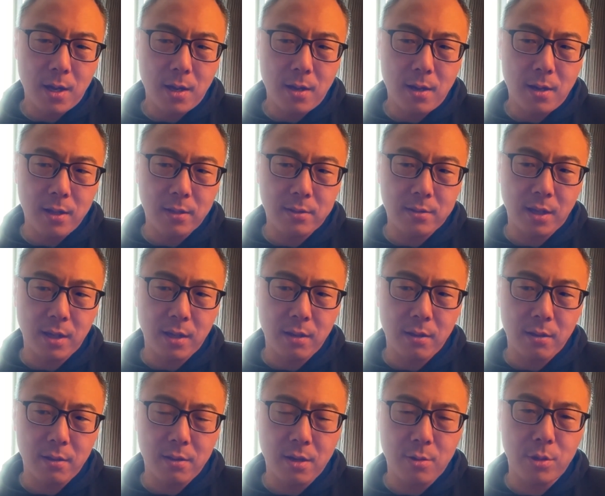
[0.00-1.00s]
let's
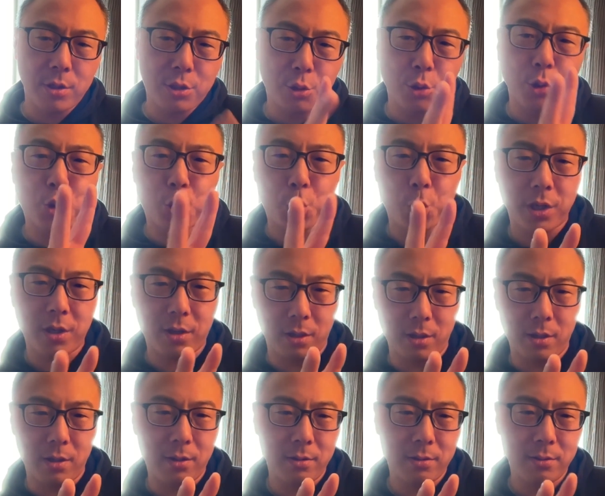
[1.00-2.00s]
say there are two
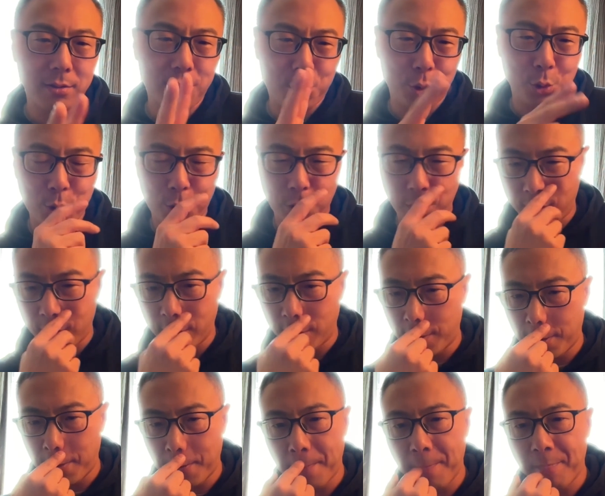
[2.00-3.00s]
trigger
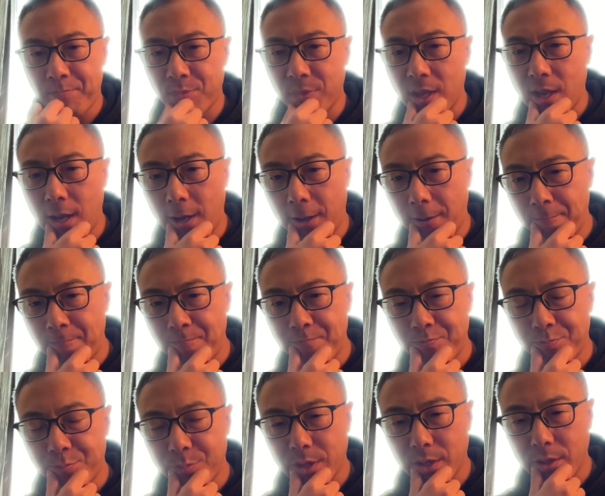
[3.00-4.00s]
um,
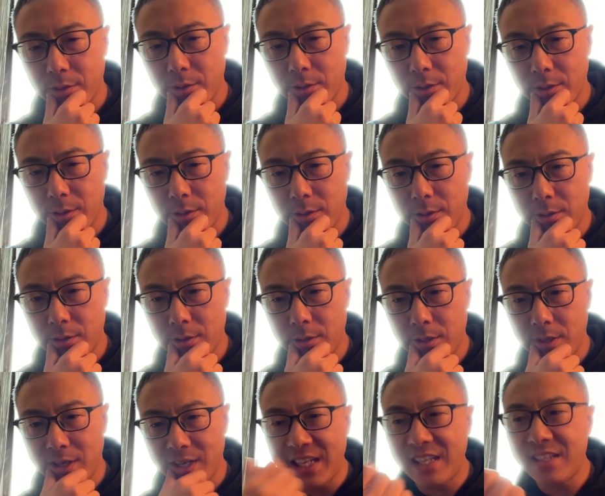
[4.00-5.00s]

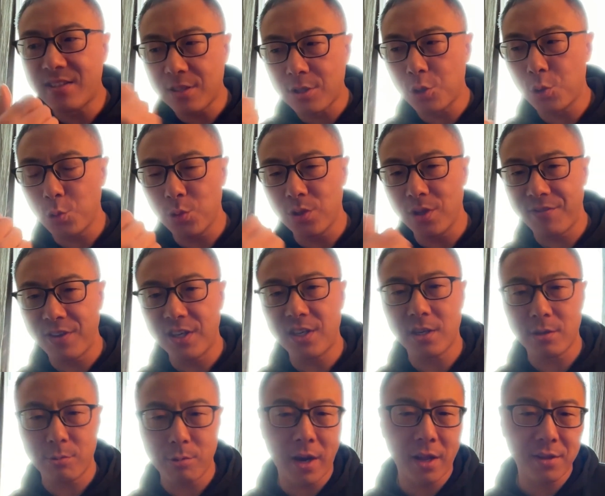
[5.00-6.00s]
leads to the
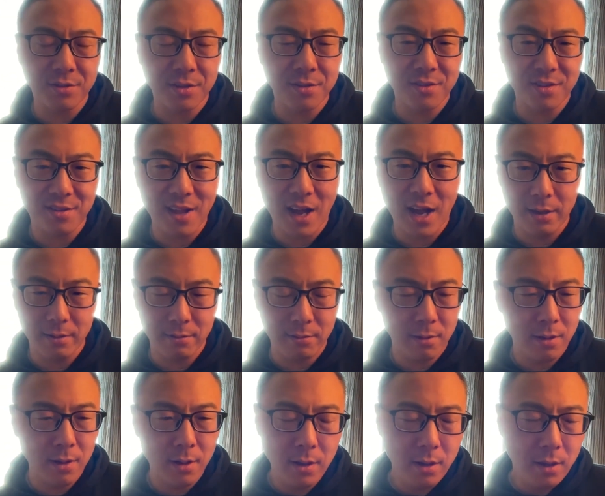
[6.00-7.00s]
VeChain Renaissance design,
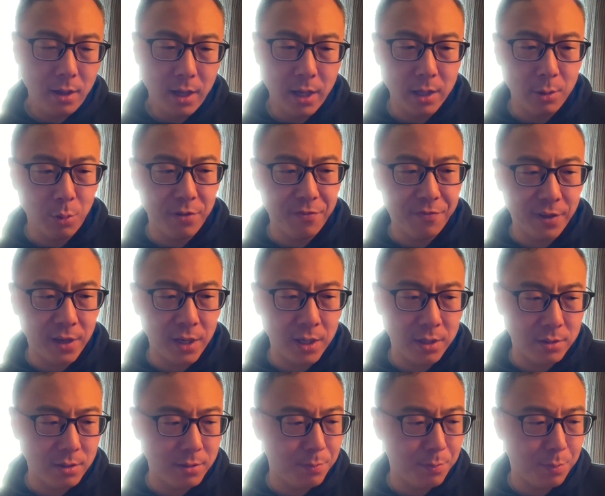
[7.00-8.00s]
and we
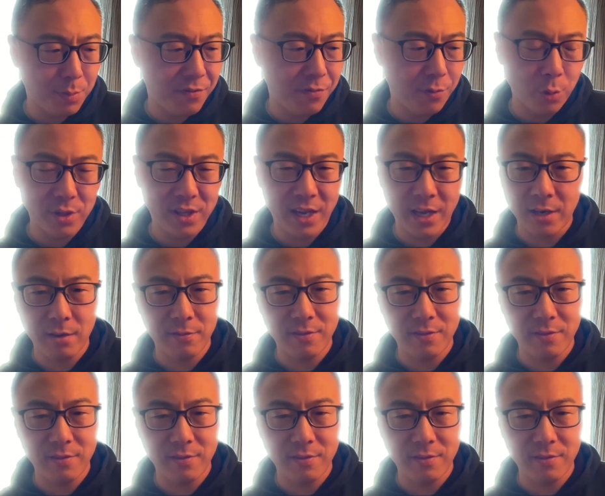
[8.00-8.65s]
finished before the end of